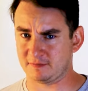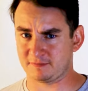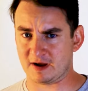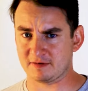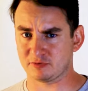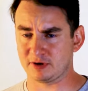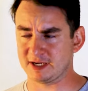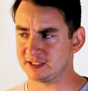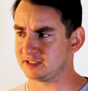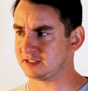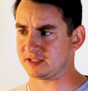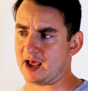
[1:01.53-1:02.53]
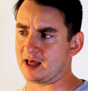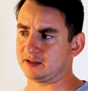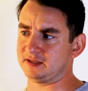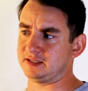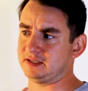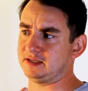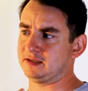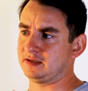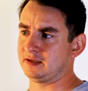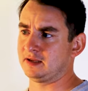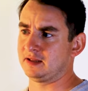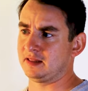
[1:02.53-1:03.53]
If Fiveray is the
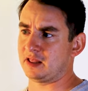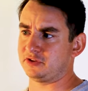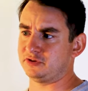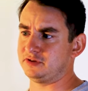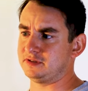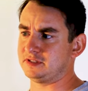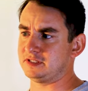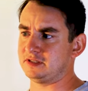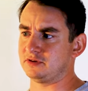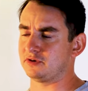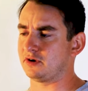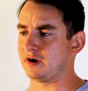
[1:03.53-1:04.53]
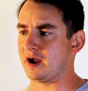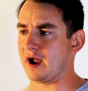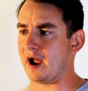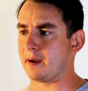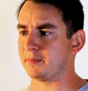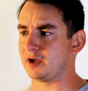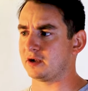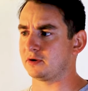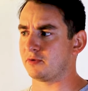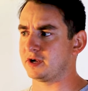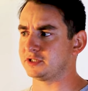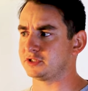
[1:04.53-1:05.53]
LED that they're using, or I'm
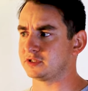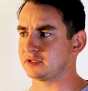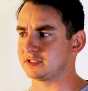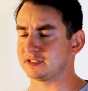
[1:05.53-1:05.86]
not quite sure.